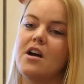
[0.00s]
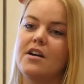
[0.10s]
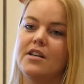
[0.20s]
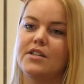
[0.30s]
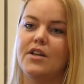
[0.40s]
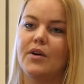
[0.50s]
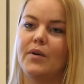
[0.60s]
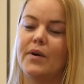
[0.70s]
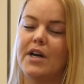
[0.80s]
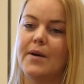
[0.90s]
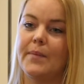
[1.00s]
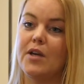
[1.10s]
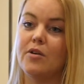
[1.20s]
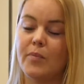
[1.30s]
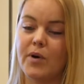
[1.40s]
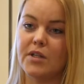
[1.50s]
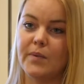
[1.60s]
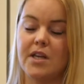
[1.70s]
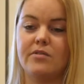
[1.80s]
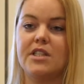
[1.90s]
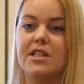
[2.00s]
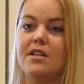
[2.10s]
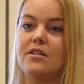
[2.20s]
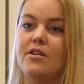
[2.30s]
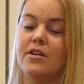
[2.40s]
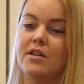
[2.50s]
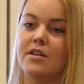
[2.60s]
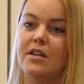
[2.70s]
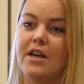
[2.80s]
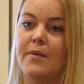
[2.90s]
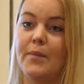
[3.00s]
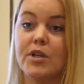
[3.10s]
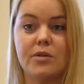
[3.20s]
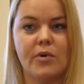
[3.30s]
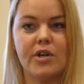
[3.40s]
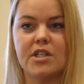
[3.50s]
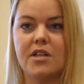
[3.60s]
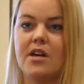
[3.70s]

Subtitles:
So here on board we are interested on bottom water,